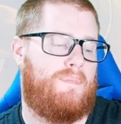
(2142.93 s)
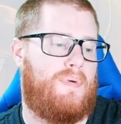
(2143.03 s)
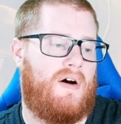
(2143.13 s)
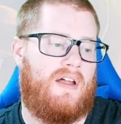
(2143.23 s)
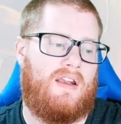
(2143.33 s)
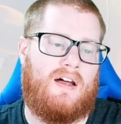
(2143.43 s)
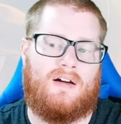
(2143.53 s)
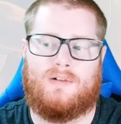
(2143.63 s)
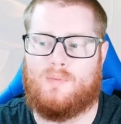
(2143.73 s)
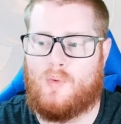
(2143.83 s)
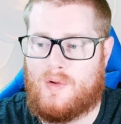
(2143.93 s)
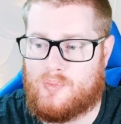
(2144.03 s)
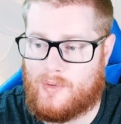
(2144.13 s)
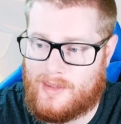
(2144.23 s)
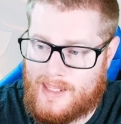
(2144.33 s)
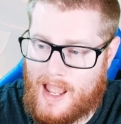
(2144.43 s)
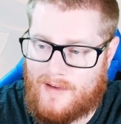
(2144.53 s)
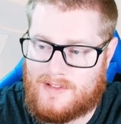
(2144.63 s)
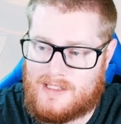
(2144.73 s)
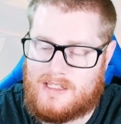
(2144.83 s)
But we really
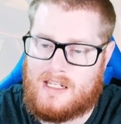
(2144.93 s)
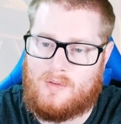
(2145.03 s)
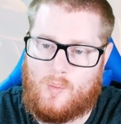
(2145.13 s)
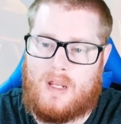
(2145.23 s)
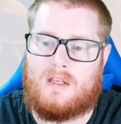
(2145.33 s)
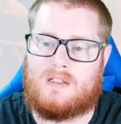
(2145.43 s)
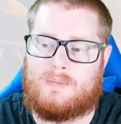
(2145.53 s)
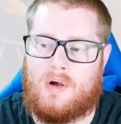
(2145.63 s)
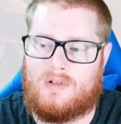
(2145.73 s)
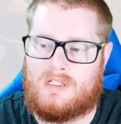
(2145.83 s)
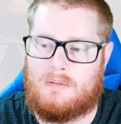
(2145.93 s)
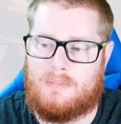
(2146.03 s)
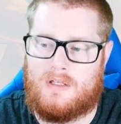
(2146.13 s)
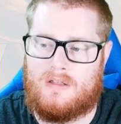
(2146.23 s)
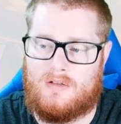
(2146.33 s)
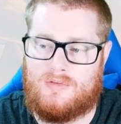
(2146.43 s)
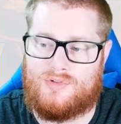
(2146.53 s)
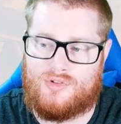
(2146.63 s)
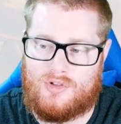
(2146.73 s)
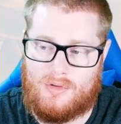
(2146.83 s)
haven't seen Weakness Policy be
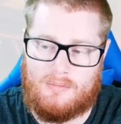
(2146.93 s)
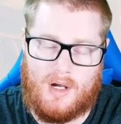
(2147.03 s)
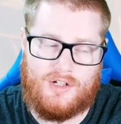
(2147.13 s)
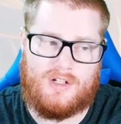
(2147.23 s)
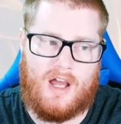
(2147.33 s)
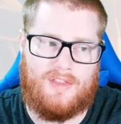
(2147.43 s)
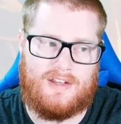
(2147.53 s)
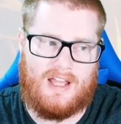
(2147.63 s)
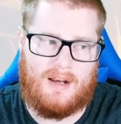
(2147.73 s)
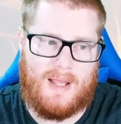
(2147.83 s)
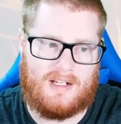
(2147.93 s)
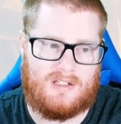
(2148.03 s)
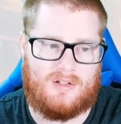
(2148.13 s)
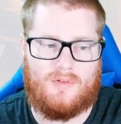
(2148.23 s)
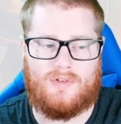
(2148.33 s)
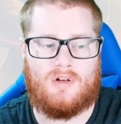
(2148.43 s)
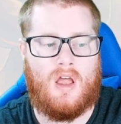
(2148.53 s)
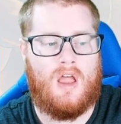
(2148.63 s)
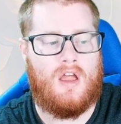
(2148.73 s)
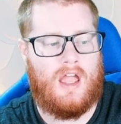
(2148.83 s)
used too much now that Dynamax is over.
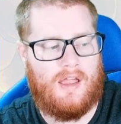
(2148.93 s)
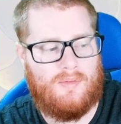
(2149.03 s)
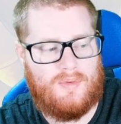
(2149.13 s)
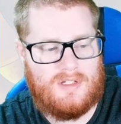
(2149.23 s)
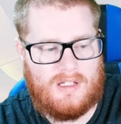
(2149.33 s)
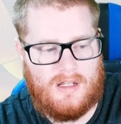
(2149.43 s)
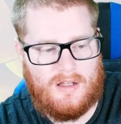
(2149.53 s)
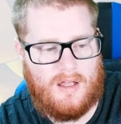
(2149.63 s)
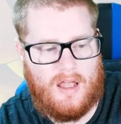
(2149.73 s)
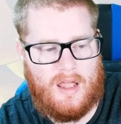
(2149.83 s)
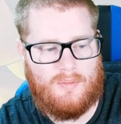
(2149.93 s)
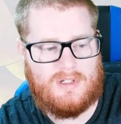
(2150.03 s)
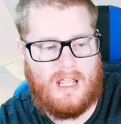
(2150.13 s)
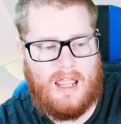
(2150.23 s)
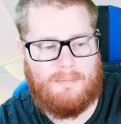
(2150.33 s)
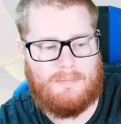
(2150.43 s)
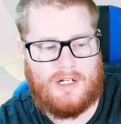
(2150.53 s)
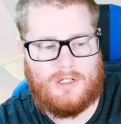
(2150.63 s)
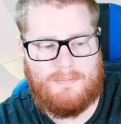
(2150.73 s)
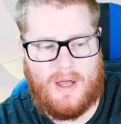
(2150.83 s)
It was a
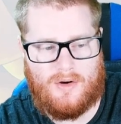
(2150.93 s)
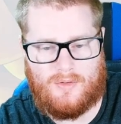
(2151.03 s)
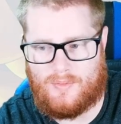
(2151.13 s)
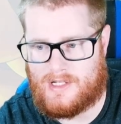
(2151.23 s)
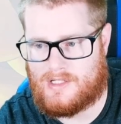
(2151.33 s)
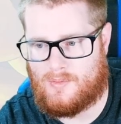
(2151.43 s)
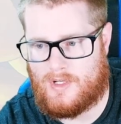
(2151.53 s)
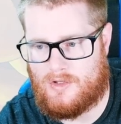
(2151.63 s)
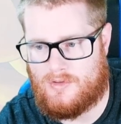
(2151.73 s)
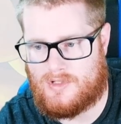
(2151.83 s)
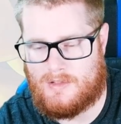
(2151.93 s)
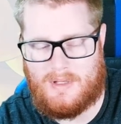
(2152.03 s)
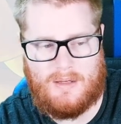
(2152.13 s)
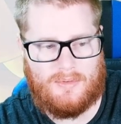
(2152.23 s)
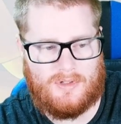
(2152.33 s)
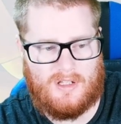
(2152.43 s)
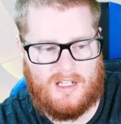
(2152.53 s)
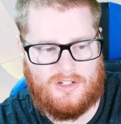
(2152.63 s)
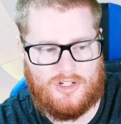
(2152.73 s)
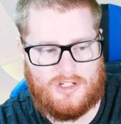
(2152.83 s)
much better risk when you used to be able to
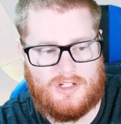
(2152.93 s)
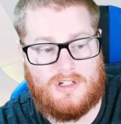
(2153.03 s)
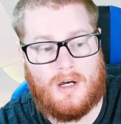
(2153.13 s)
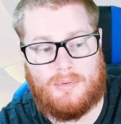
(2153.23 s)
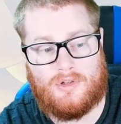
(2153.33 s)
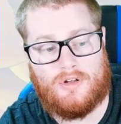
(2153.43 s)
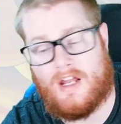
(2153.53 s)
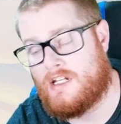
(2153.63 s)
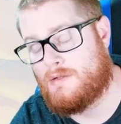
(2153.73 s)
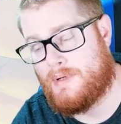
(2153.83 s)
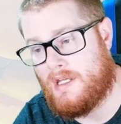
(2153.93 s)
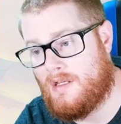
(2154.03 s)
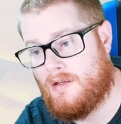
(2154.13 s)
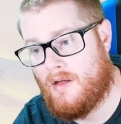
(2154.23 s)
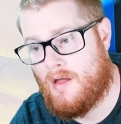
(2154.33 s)
like just double your HP.